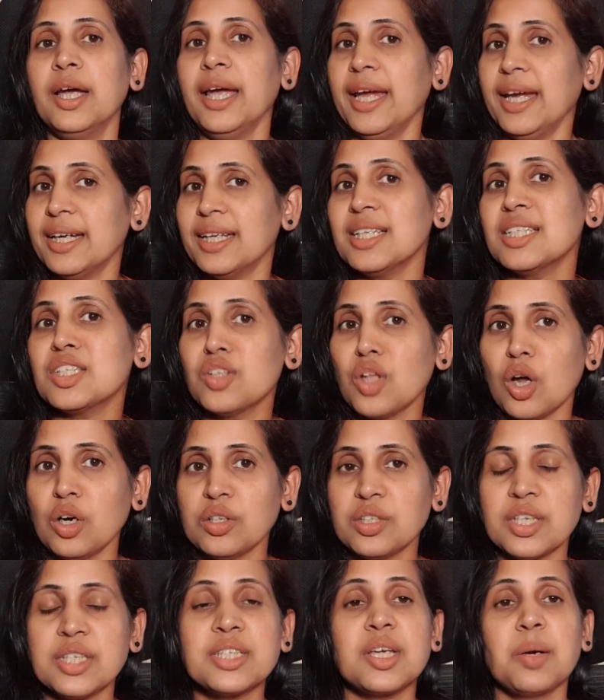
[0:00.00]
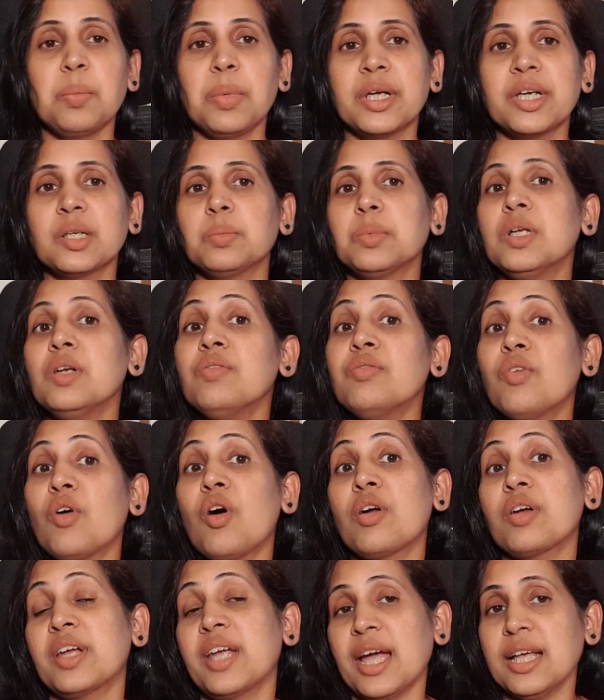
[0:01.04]
It is not just applicable
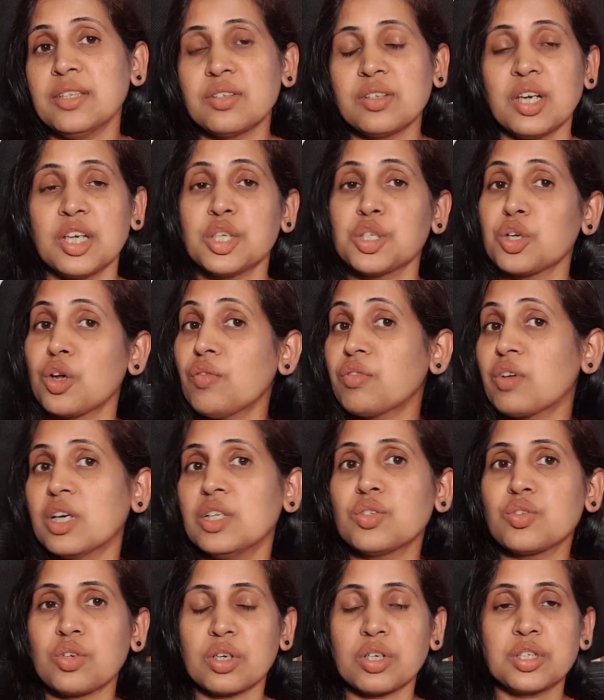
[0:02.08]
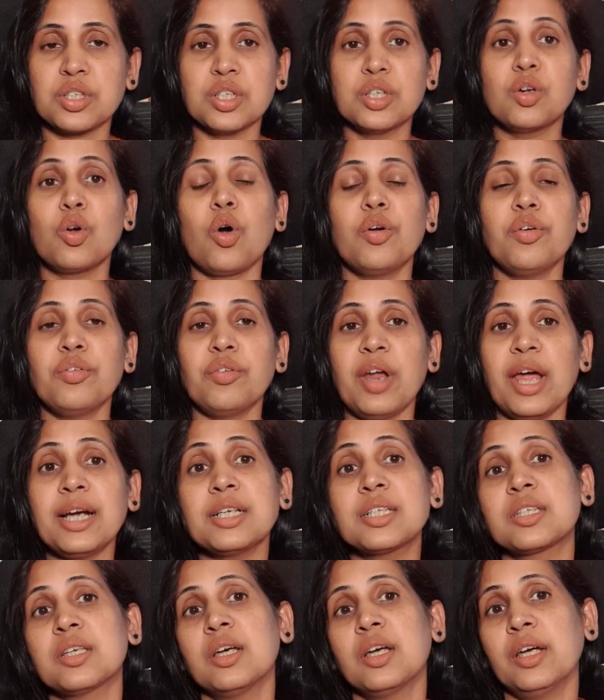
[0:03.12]
for cancellation of construction
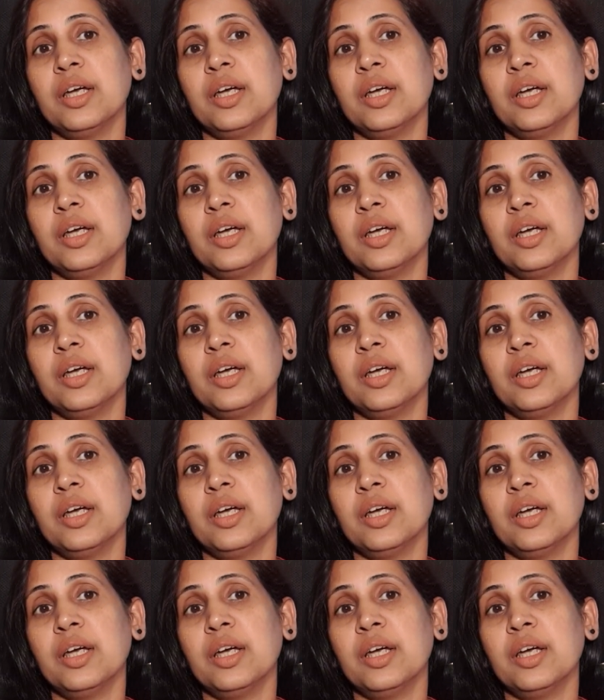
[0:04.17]
contracts.